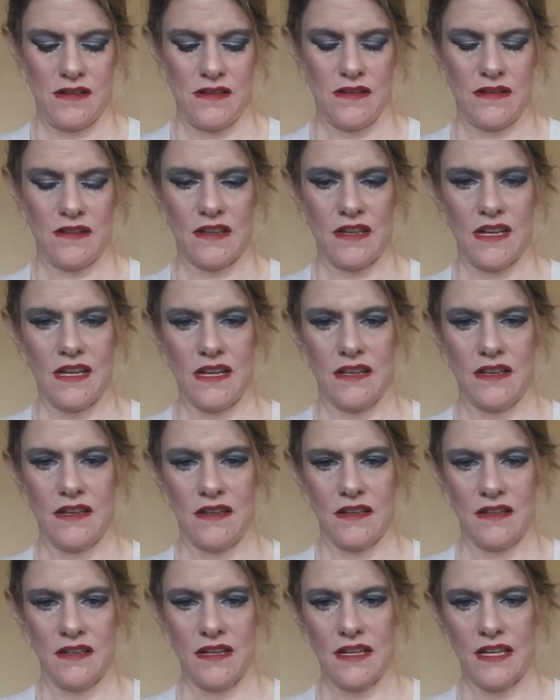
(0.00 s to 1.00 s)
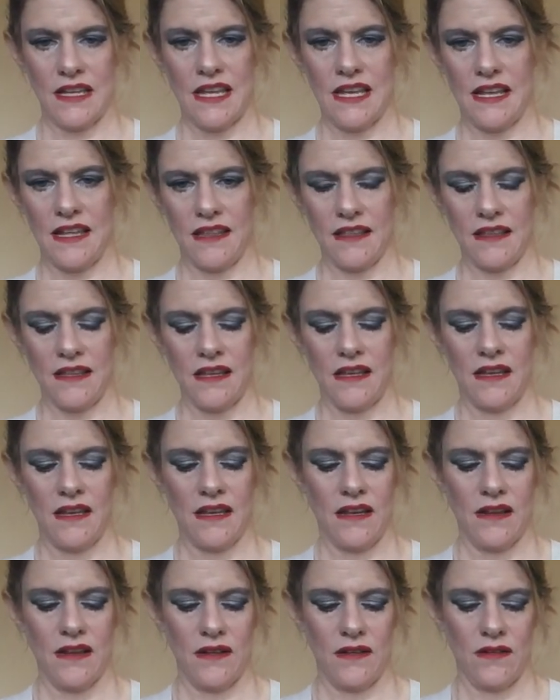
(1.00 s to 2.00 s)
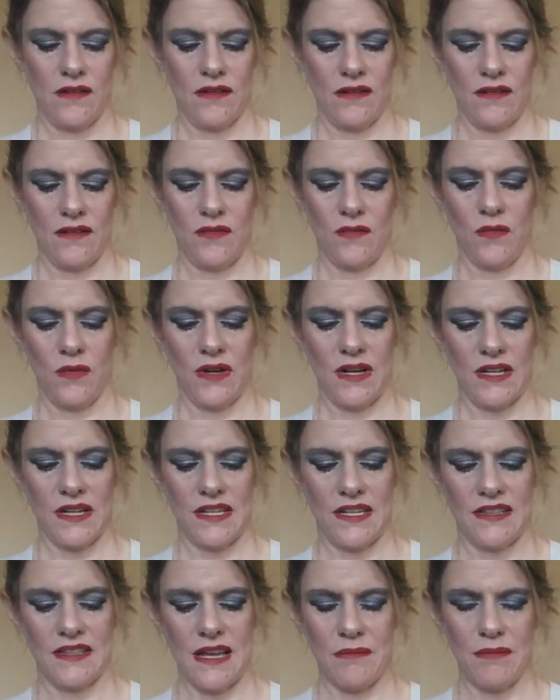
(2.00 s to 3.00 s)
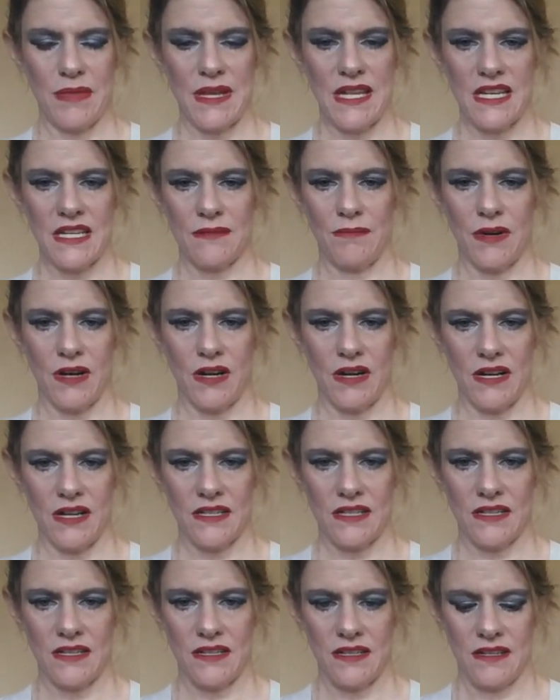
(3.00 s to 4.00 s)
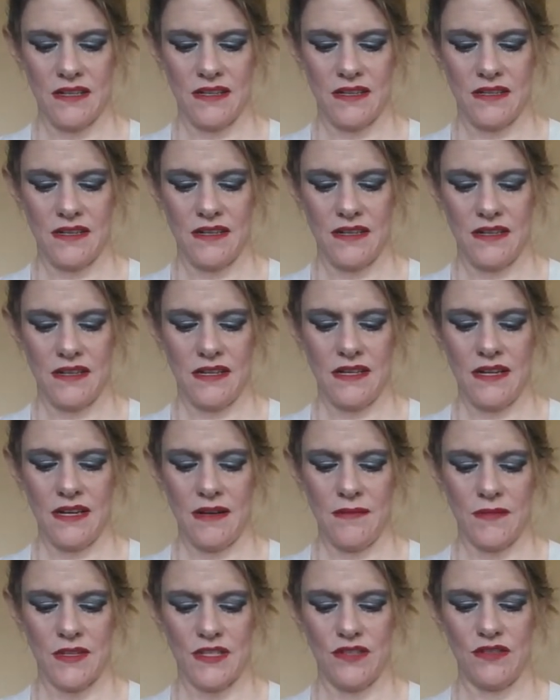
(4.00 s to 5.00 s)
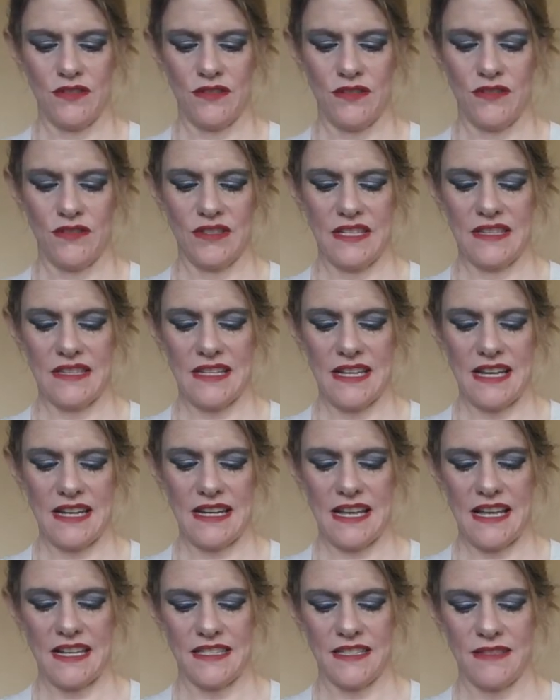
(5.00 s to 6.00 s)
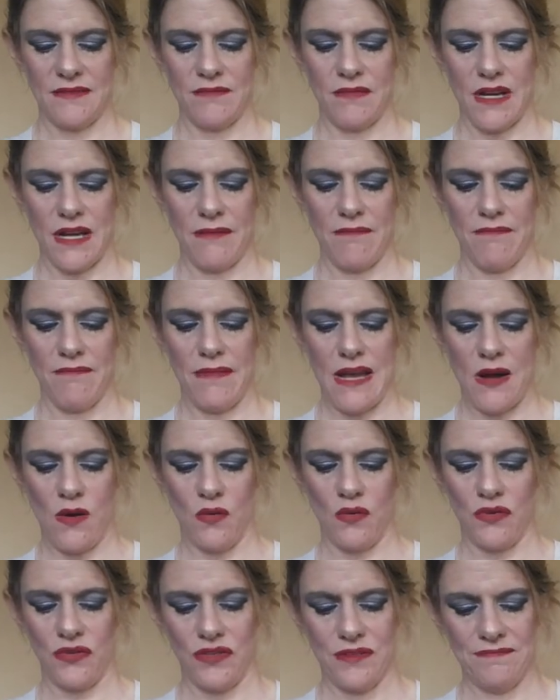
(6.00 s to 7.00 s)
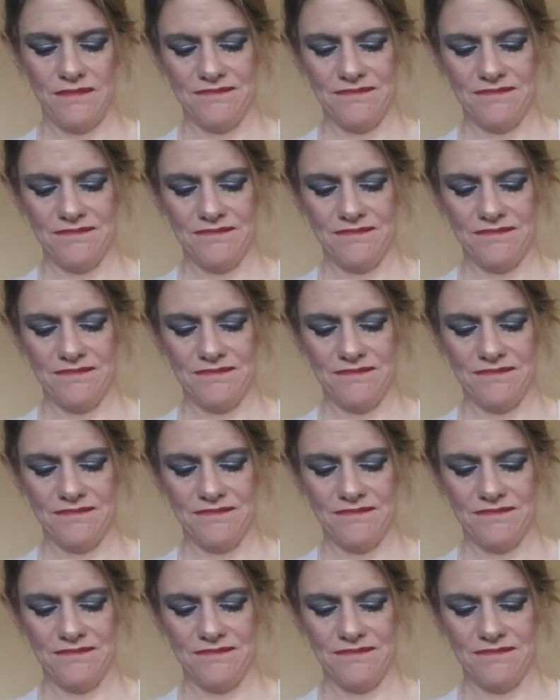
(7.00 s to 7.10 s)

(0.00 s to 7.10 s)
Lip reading: Okay, again, where I did that pinch pot, I'm just using that as my mouth